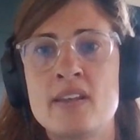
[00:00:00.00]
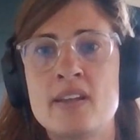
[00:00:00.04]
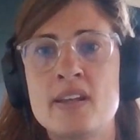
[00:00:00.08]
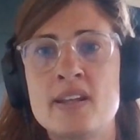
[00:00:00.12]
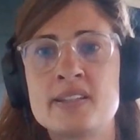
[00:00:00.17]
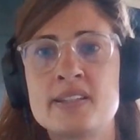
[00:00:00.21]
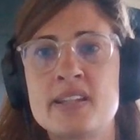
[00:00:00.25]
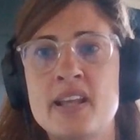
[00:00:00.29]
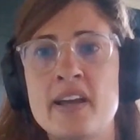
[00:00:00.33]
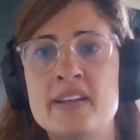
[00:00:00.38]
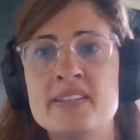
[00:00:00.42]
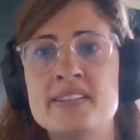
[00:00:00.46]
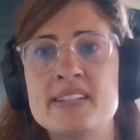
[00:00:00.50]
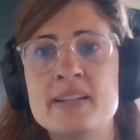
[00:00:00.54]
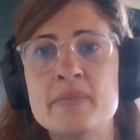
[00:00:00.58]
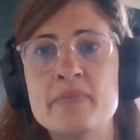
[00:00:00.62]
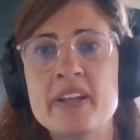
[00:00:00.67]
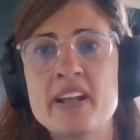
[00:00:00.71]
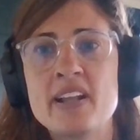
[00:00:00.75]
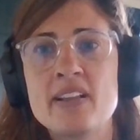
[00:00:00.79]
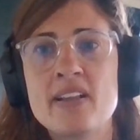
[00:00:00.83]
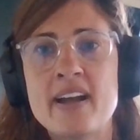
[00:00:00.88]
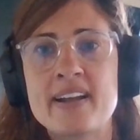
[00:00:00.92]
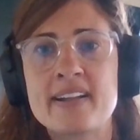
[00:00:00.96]
It's
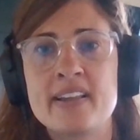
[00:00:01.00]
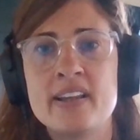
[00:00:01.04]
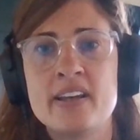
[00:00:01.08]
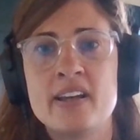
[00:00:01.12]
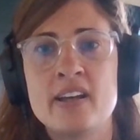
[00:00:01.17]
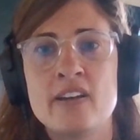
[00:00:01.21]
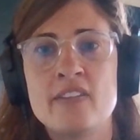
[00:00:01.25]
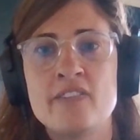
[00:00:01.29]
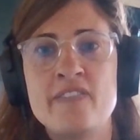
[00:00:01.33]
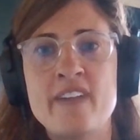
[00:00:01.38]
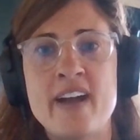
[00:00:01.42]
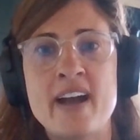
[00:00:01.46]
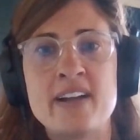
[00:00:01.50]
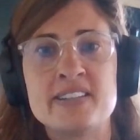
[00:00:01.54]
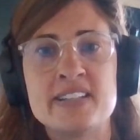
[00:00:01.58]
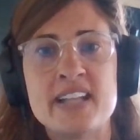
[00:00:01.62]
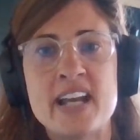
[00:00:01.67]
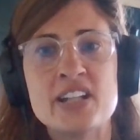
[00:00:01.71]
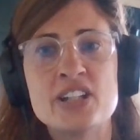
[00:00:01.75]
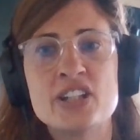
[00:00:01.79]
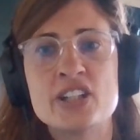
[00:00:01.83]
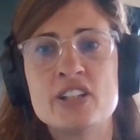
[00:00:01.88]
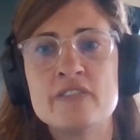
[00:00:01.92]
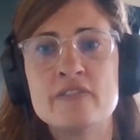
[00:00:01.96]
something like the
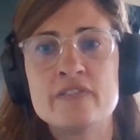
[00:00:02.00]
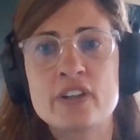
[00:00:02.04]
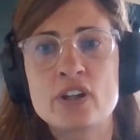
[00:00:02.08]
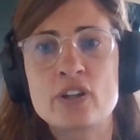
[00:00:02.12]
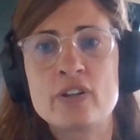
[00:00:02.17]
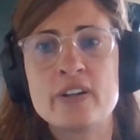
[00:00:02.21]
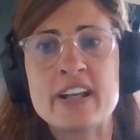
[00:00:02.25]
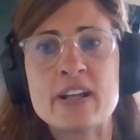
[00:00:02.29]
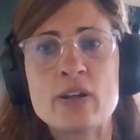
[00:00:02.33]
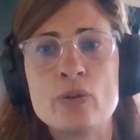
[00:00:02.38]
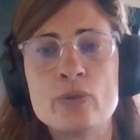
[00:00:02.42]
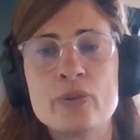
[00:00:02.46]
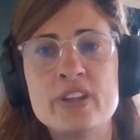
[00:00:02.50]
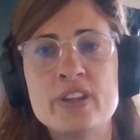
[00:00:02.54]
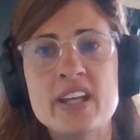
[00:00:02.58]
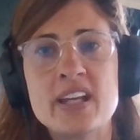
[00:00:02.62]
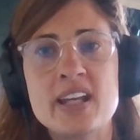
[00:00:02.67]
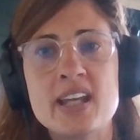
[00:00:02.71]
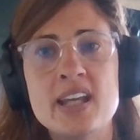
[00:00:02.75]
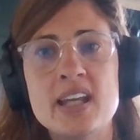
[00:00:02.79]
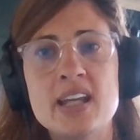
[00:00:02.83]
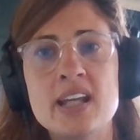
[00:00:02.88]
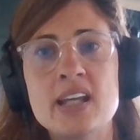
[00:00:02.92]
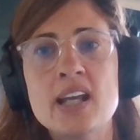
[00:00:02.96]
Foundation for Critical
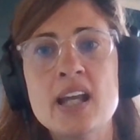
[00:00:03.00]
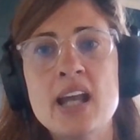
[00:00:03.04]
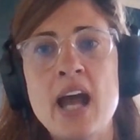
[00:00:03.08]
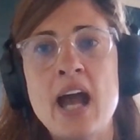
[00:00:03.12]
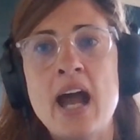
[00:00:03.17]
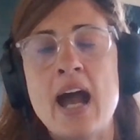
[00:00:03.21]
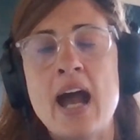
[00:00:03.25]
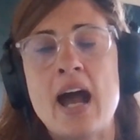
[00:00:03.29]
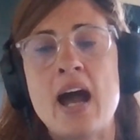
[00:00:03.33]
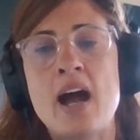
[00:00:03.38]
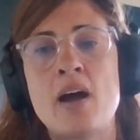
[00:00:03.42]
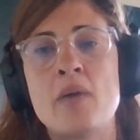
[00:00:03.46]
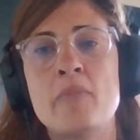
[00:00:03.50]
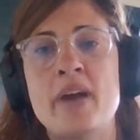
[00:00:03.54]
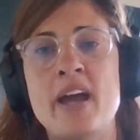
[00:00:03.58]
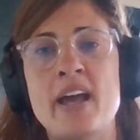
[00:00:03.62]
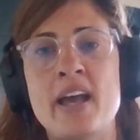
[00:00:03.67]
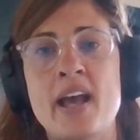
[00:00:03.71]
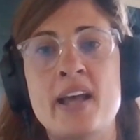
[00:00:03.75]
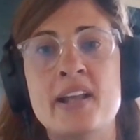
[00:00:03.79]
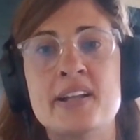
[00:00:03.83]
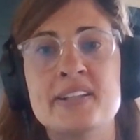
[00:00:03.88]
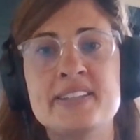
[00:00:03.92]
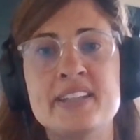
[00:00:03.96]
Thinking.
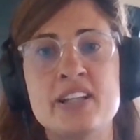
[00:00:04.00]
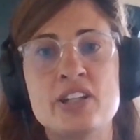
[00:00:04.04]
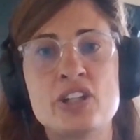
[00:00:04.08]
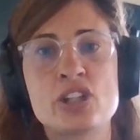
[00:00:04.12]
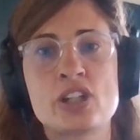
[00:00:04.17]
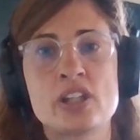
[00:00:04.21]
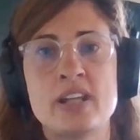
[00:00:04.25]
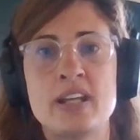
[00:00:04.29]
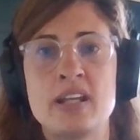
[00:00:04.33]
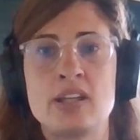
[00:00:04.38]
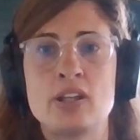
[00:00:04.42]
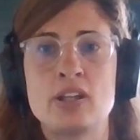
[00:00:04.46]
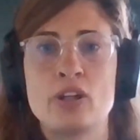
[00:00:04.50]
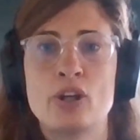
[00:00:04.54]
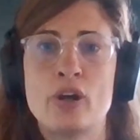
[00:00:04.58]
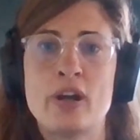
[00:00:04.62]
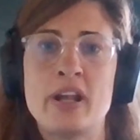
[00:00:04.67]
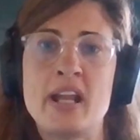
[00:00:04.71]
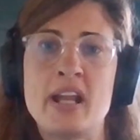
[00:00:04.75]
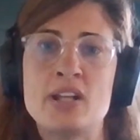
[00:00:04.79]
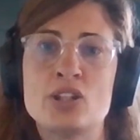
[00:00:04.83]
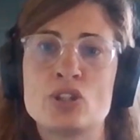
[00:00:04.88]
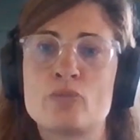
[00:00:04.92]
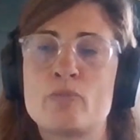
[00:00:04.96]
And essentially,
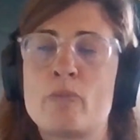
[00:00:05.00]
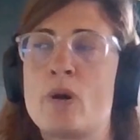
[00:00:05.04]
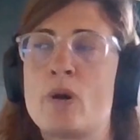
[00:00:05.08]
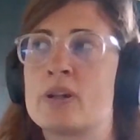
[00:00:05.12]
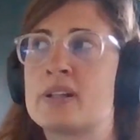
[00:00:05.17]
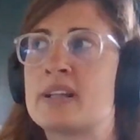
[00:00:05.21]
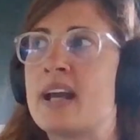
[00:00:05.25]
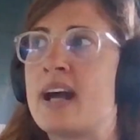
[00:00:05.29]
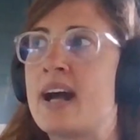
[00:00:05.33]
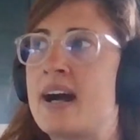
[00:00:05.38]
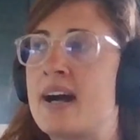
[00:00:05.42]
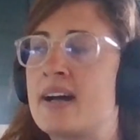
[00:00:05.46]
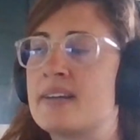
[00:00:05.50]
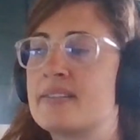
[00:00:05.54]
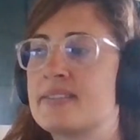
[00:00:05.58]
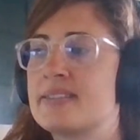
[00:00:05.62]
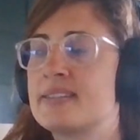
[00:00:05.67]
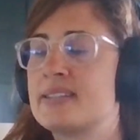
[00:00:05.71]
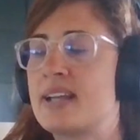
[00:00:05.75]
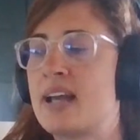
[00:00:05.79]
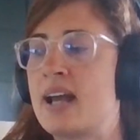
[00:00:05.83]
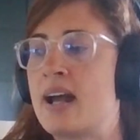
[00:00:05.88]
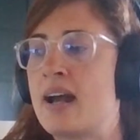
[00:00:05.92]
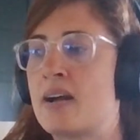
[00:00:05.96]
each
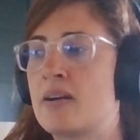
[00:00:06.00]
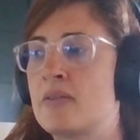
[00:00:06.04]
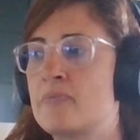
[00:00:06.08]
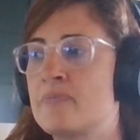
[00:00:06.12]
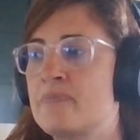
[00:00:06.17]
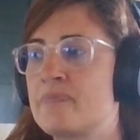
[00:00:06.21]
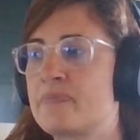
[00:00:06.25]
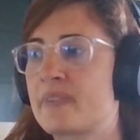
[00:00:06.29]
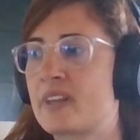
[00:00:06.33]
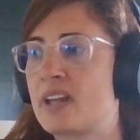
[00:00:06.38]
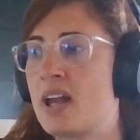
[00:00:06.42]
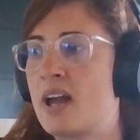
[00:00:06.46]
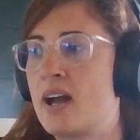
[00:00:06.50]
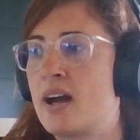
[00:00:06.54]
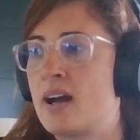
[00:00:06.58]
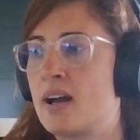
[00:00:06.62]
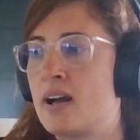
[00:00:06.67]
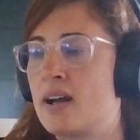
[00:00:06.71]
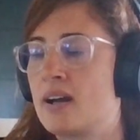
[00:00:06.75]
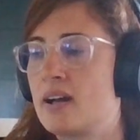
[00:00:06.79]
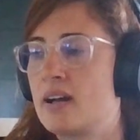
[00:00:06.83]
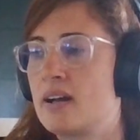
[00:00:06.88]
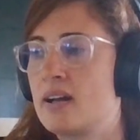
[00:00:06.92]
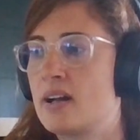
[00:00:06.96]
podcast
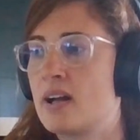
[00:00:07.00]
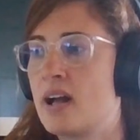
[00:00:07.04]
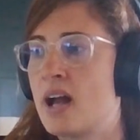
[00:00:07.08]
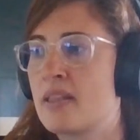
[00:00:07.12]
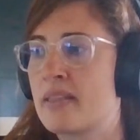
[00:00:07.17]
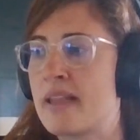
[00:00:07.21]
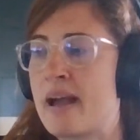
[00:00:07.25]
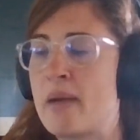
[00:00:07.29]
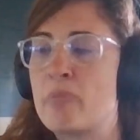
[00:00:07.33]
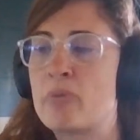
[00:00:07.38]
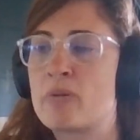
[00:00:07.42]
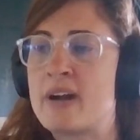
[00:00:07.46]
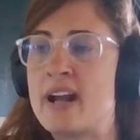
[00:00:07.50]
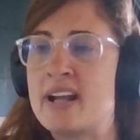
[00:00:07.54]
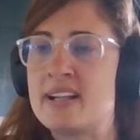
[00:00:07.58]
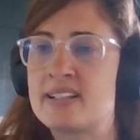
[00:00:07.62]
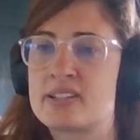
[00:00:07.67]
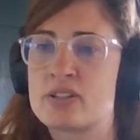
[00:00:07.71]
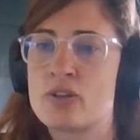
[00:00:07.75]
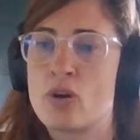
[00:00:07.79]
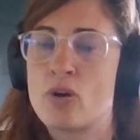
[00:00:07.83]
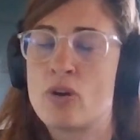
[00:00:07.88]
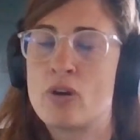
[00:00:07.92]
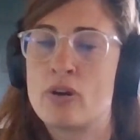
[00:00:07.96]

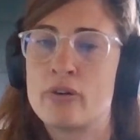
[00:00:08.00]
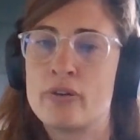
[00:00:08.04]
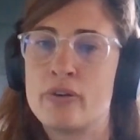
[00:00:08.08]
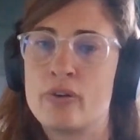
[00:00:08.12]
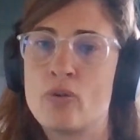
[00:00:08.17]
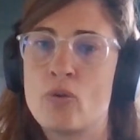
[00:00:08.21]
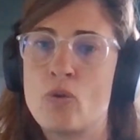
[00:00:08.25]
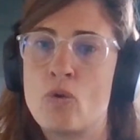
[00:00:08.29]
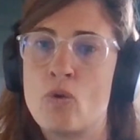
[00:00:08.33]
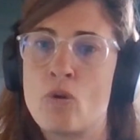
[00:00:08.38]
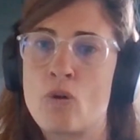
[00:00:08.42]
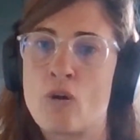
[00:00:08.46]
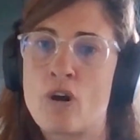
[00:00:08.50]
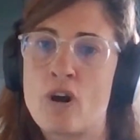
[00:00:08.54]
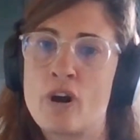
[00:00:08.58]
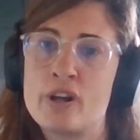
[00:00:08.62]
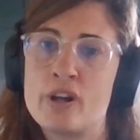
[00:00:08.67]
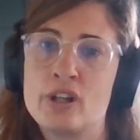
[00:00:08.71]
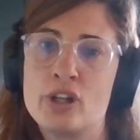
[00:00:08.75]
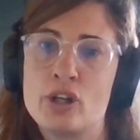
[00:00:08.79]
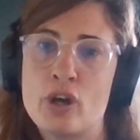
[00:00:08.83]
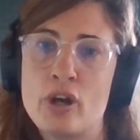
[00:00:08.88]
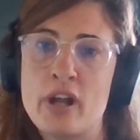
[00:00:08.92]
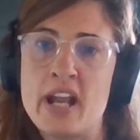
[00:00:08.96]
elaborates on or,
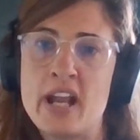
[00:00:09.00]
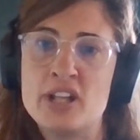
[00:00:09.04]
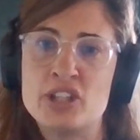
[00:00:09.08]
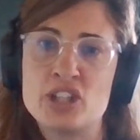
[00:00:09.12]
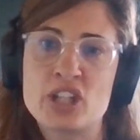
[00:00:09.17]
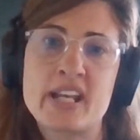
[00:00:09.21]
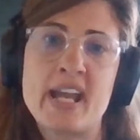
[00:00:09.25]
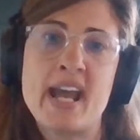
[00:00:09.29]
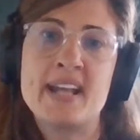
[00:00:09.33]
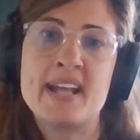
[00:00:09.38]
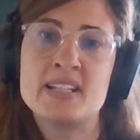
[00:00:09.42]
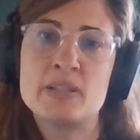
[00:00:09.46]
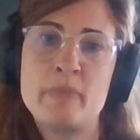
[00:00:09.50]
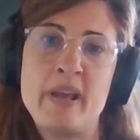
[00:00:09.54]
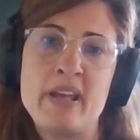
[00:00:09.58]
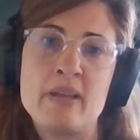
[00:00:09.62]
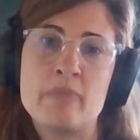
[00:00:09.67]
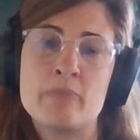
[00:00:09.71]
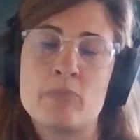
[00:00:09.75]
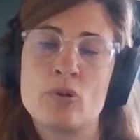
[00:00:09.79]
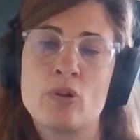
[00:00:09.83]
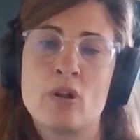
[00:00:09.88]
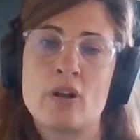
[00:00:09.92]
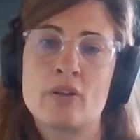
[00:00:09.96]
educates
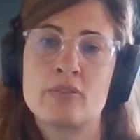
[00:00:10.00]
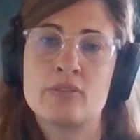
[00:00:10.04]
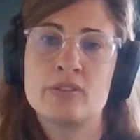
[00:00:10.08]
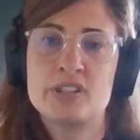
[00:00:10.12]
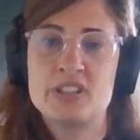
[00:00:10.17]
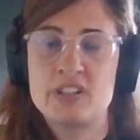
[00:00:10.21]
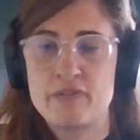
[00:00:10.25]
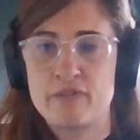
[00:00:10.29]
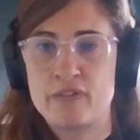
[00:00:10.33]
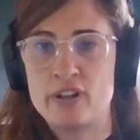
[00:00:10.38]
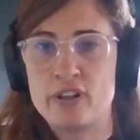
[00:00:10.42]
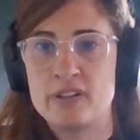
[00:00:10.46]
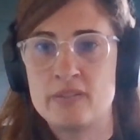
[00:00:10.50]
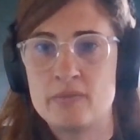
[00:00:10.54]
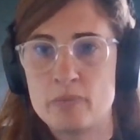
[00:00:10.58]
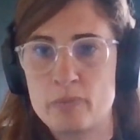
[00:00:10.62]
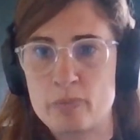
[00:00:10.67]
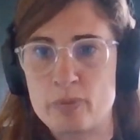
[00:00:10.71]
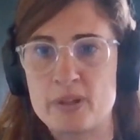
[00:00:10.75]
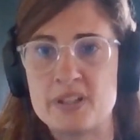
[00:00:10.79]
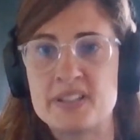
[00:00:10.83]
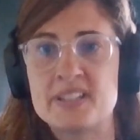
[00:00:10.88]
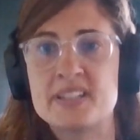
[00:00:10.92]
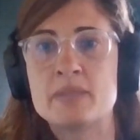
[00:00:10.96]
people on different
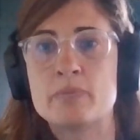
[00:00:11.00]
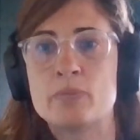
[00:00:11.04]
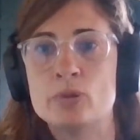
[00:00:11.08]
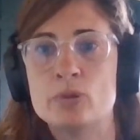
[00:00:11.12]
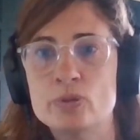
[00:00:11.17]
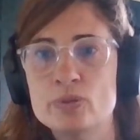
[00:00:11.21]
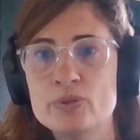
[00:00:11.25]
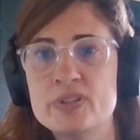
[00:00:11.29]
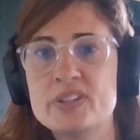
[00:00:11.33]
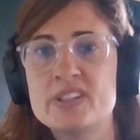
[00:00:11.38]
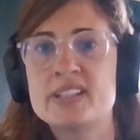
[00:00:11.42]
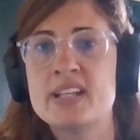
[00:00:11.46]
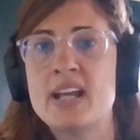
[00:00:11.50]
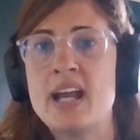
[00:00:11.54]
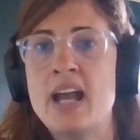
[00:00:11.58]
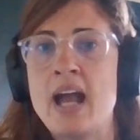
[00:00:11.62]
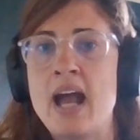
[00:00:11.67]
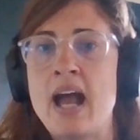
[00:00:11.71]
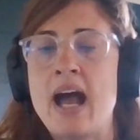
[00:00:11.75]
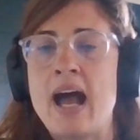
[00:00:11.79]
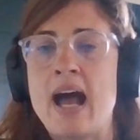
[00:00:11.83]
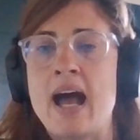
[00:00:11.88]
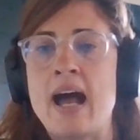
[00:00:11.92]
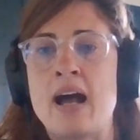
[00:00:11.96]
principles
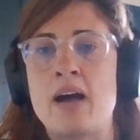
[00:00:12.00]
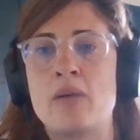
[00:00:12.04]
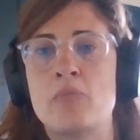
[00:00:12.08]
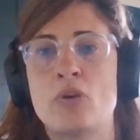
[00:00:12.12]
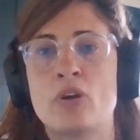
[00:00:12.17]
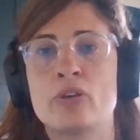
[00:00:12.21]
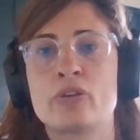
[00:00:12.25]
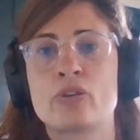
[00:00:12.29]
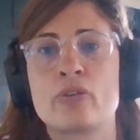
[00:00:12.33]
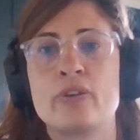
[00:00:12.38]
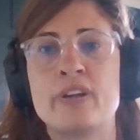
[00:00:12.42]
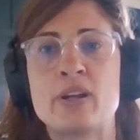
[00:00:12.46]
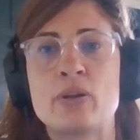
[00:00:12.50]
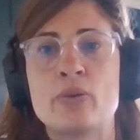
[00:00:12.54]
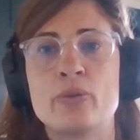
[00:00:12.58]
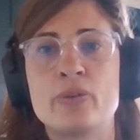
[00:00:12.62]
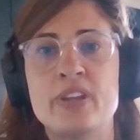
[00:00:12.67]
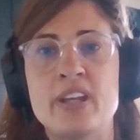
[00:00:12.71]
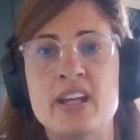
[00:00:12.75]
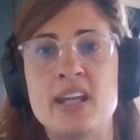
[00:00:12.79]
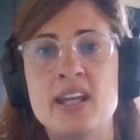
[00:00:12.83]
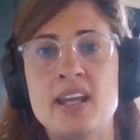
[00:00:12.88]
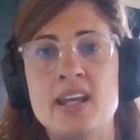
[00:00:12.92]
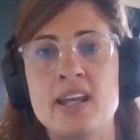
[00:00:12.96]
on critical
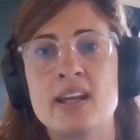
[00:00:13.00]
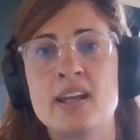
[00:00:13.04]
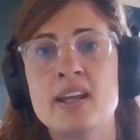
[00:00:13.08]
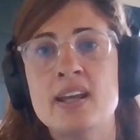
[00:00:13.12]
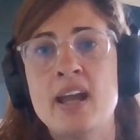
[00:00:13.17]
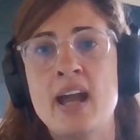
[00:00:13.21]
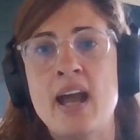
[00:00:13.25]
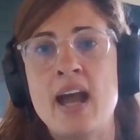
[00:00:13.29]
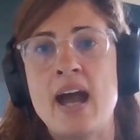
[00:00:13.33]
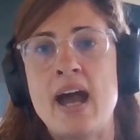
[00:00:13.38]
thinking.